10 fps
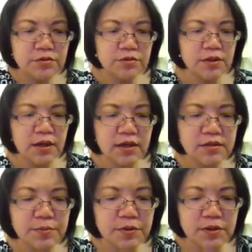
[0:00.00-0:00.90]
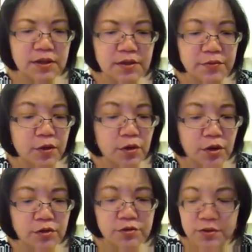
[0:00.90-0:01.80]
do an exponent of a
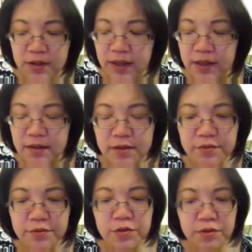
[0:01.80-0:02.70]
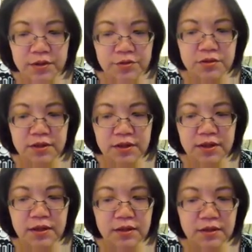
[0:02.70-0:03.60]
larger negative, you actually
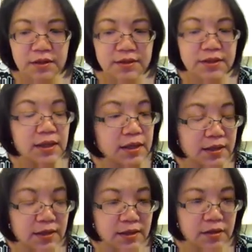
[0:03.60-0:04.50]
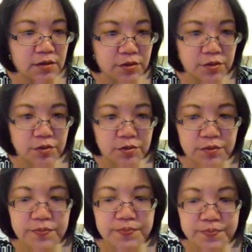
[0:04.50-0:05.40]
get a tiny
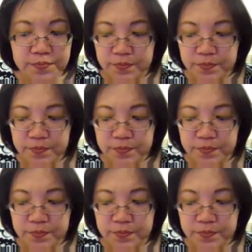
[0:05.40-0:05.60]
kernel.